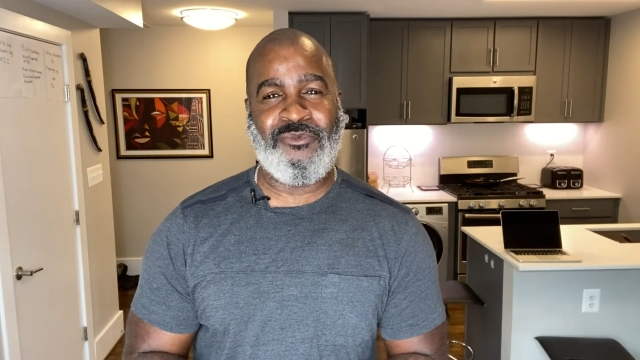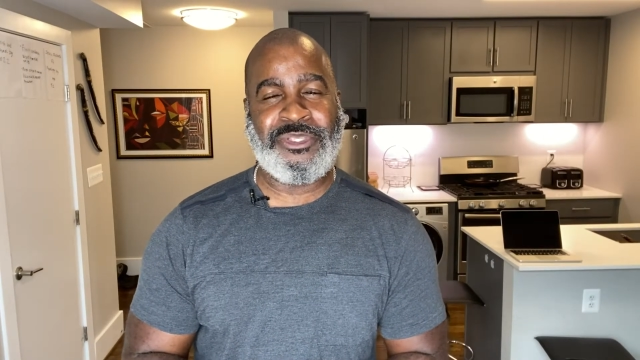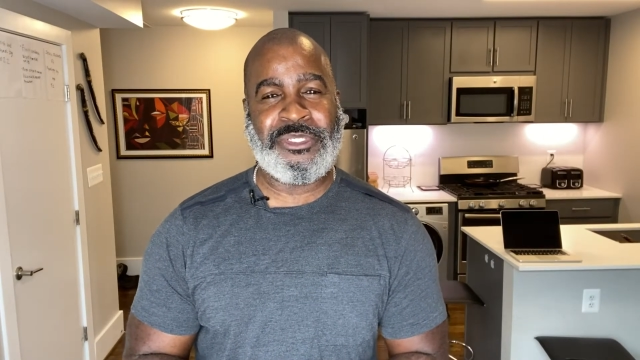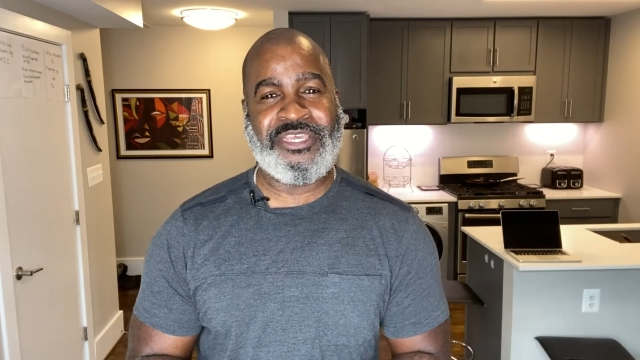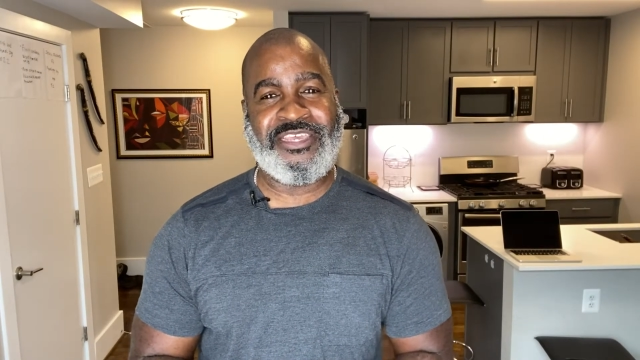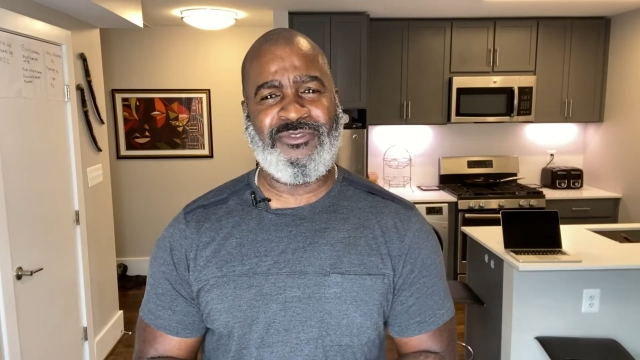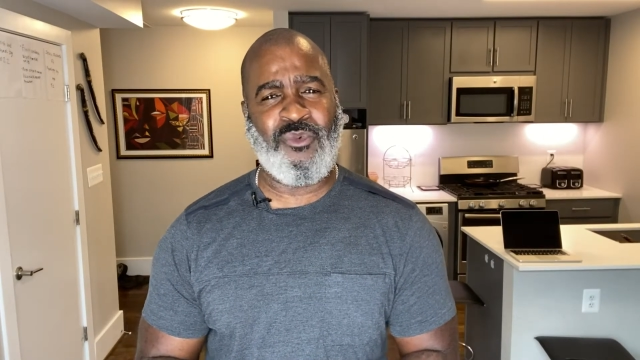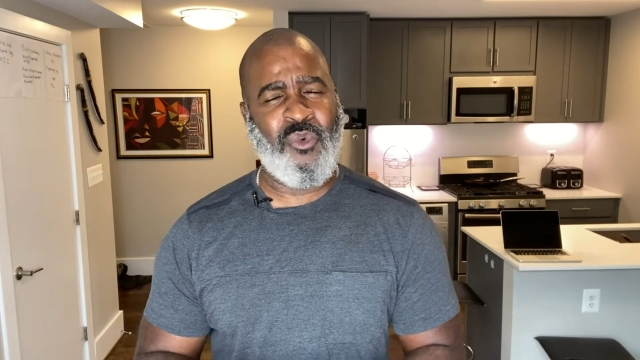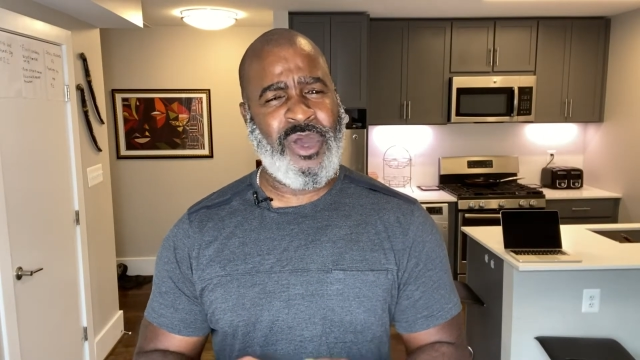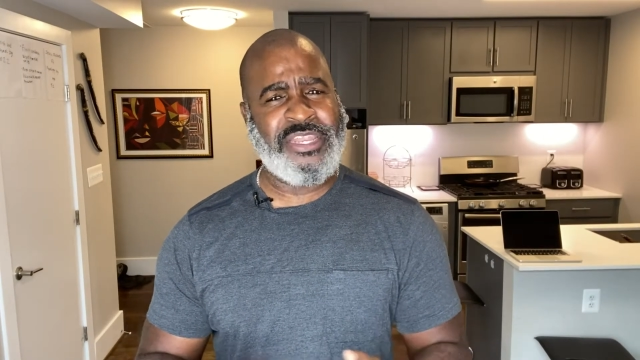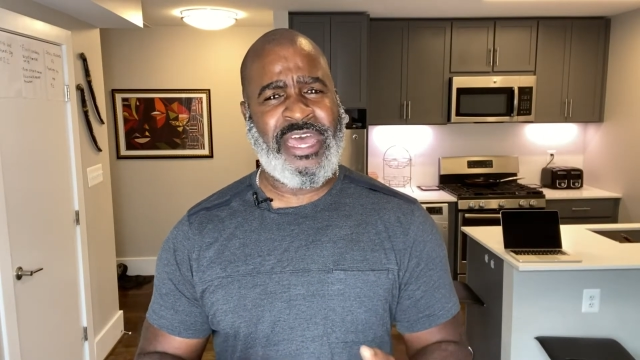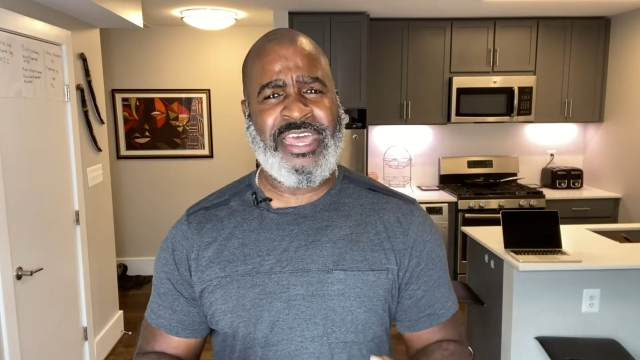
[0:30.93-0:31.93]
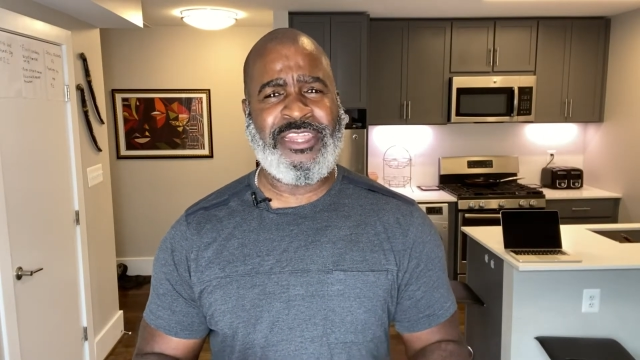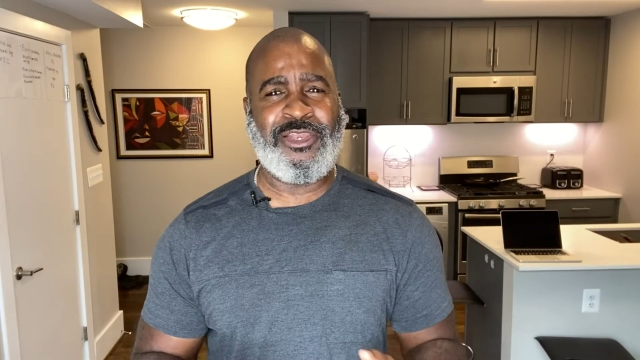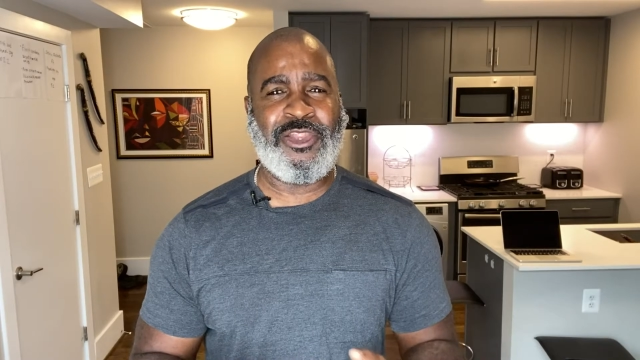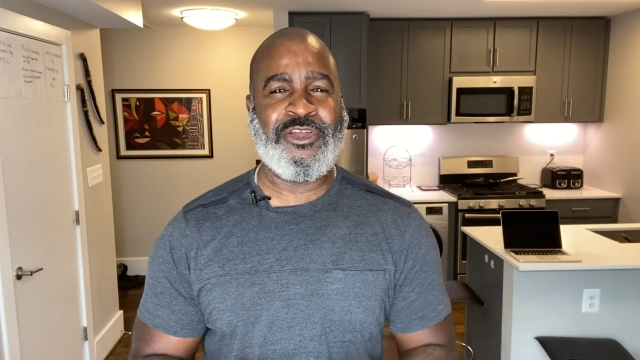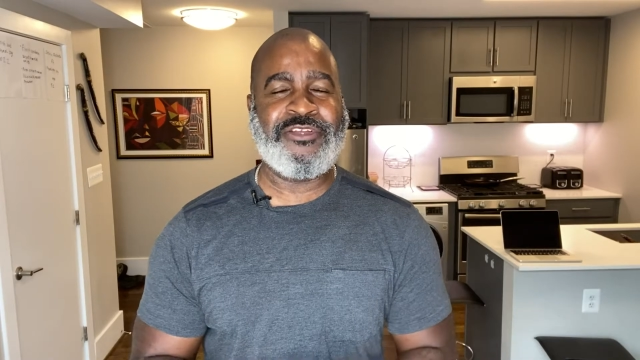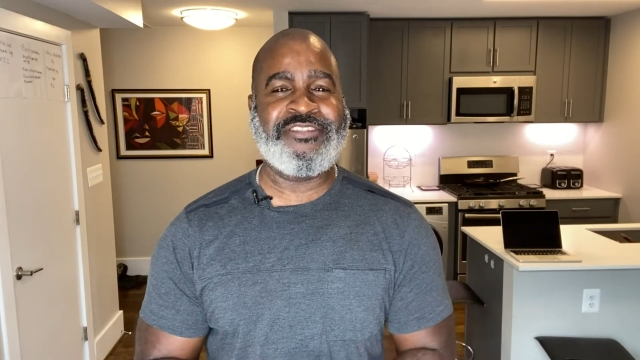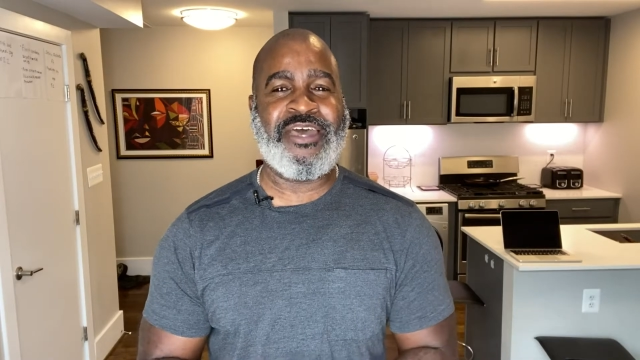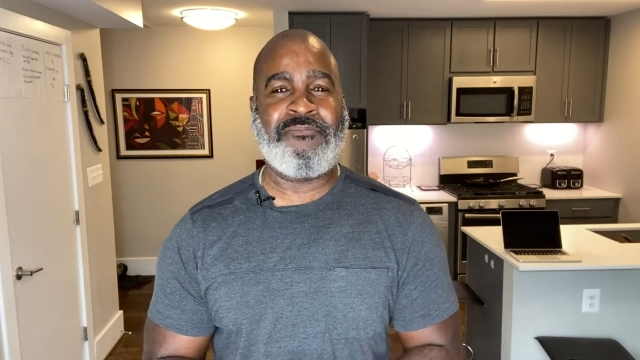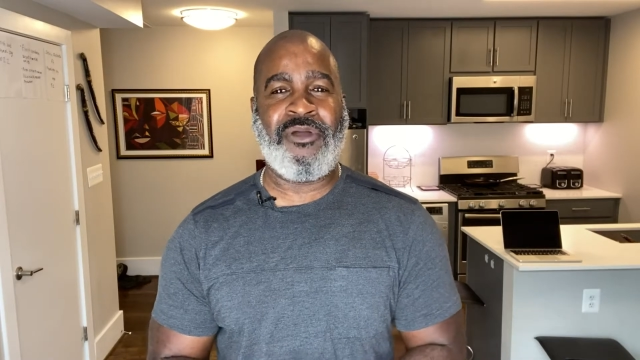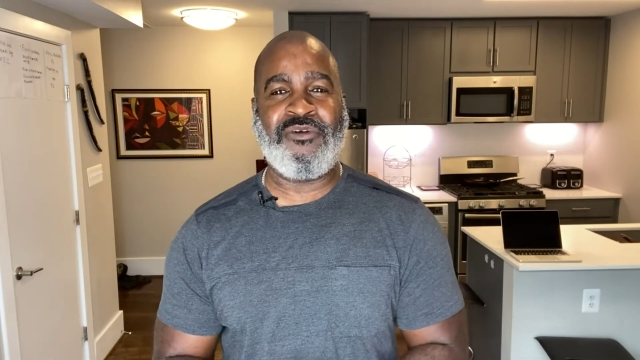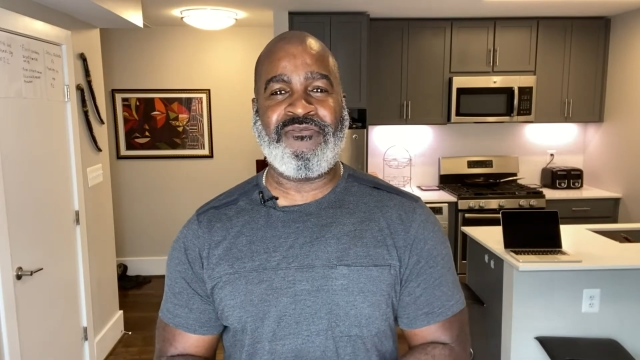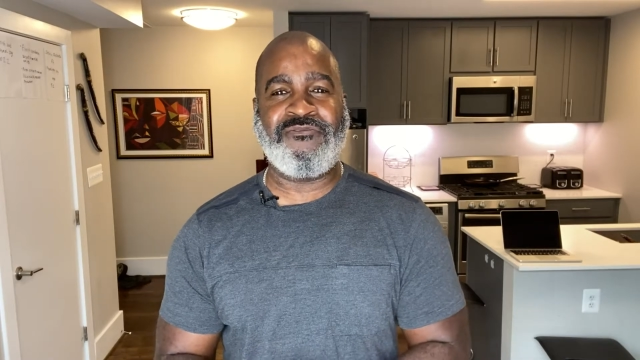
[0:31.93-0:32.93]
which is what I learned
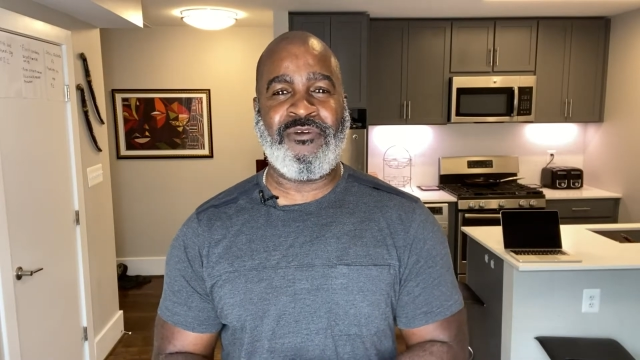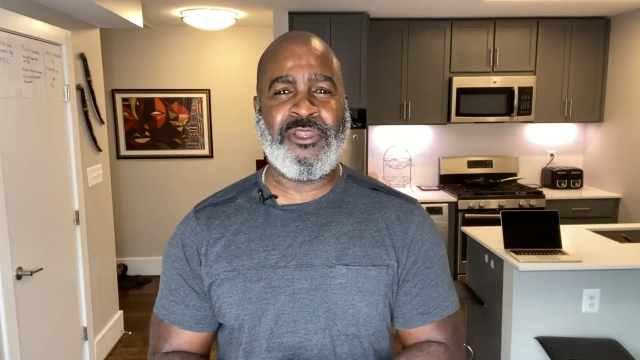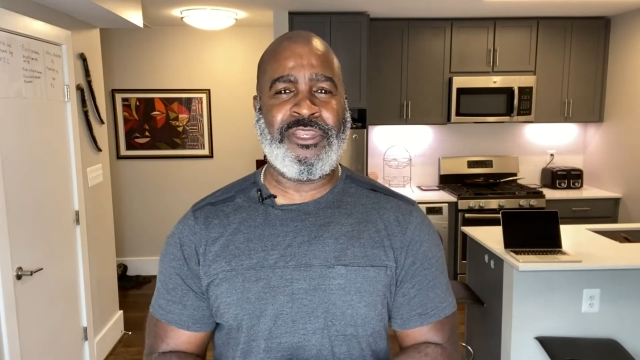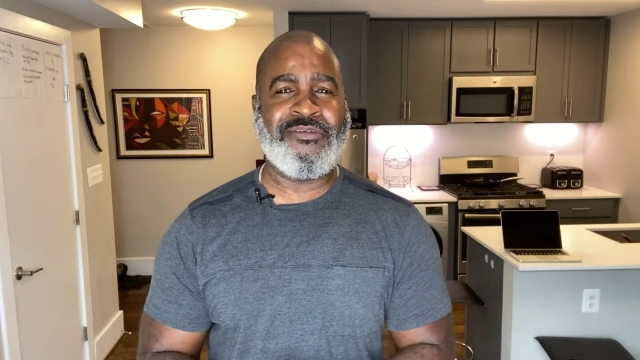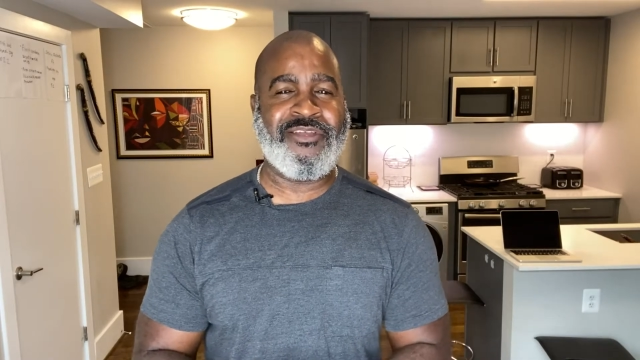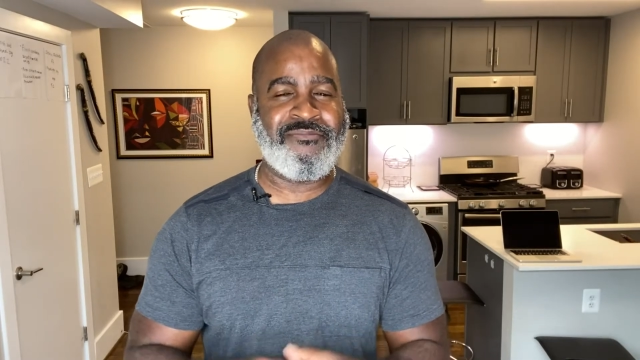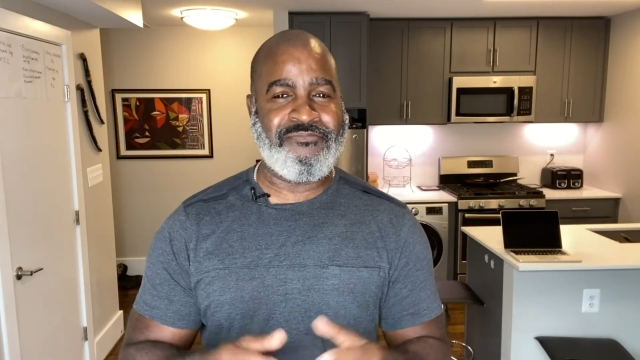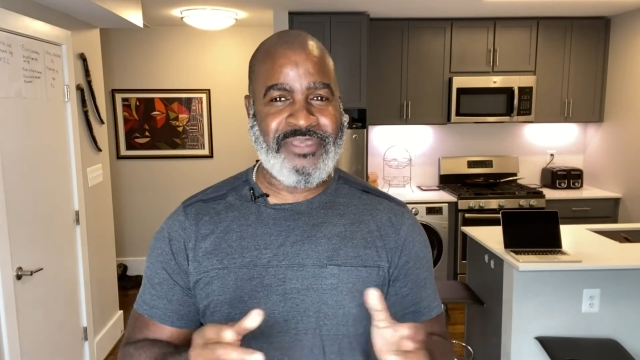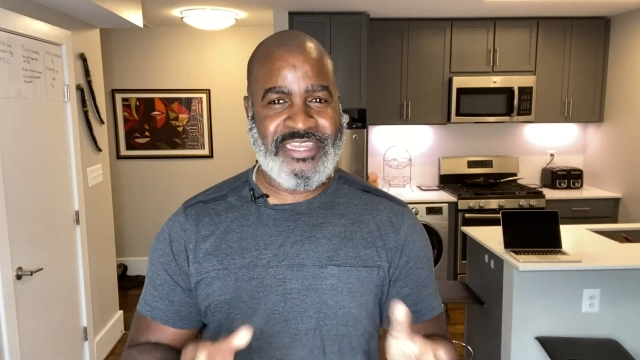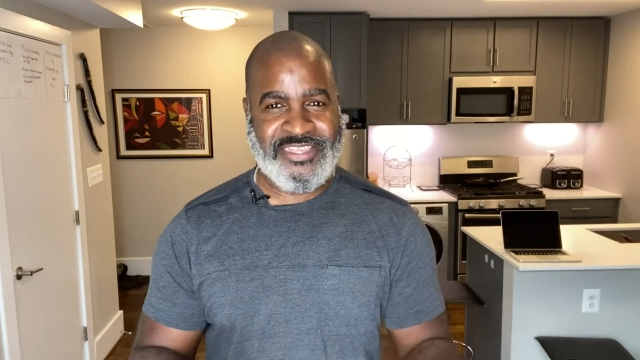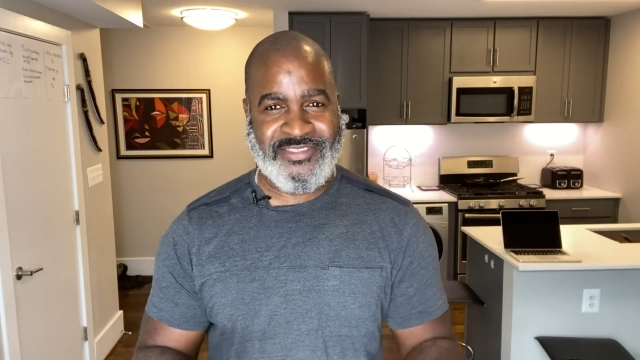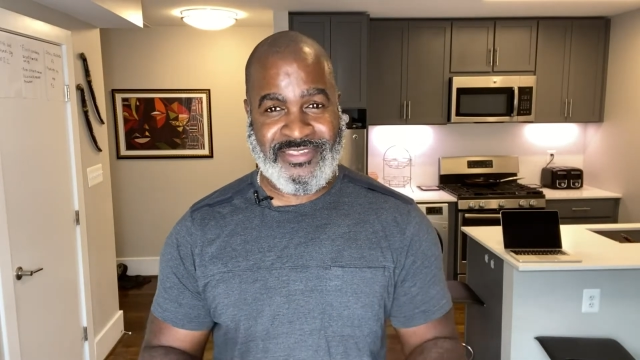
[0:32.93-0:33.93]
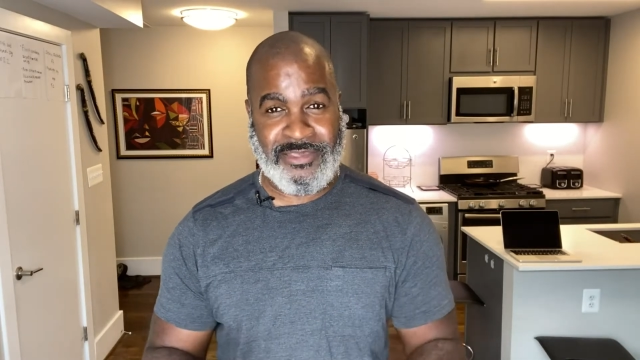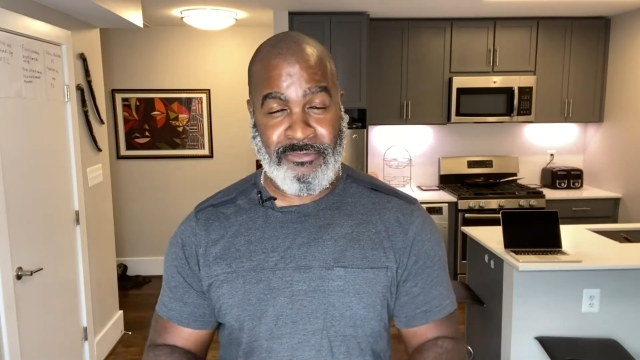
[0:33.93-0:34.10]
about vulnerability.